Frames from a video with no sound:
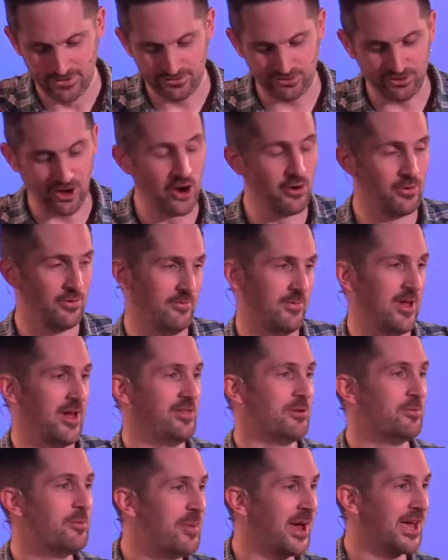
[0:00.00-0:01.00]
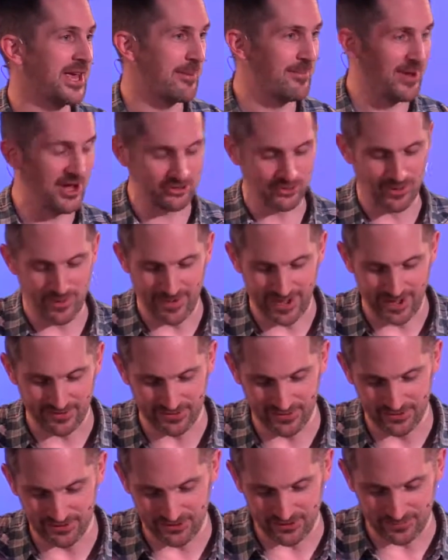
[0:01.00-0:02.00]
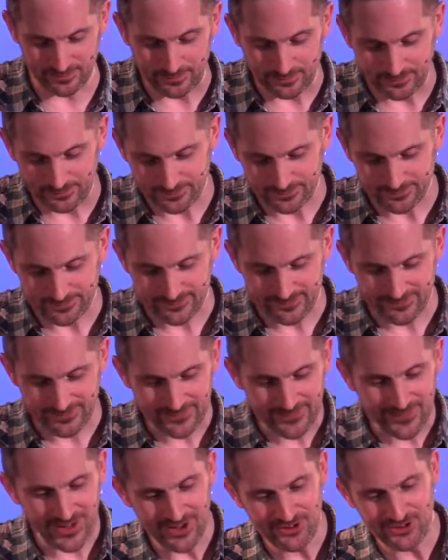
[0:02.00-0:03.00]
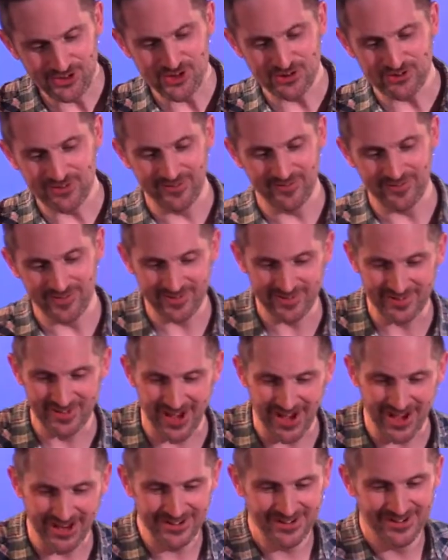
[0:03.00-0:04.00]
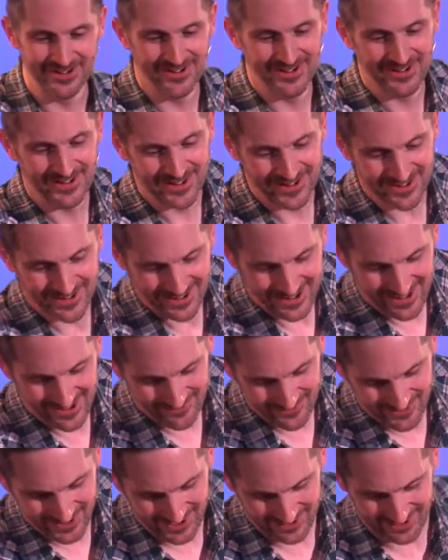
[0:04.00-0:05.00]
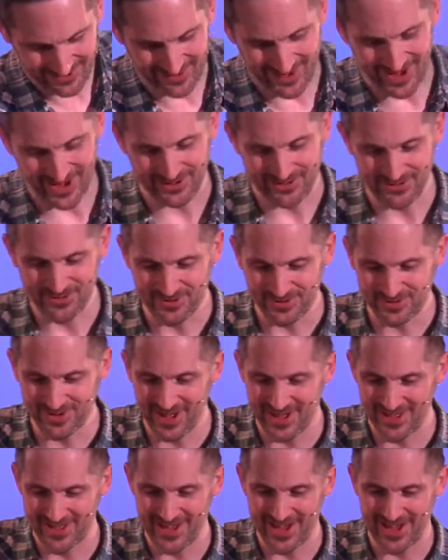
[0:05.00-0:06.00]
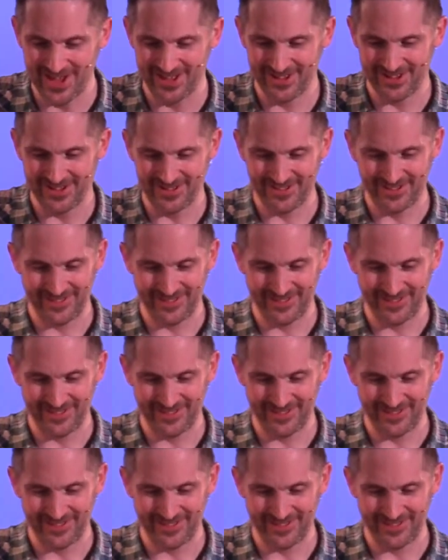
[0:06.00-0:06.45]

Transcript: So, I think we better get back to our passage. 2 Corinthians 9 and verse 6, we'll start there.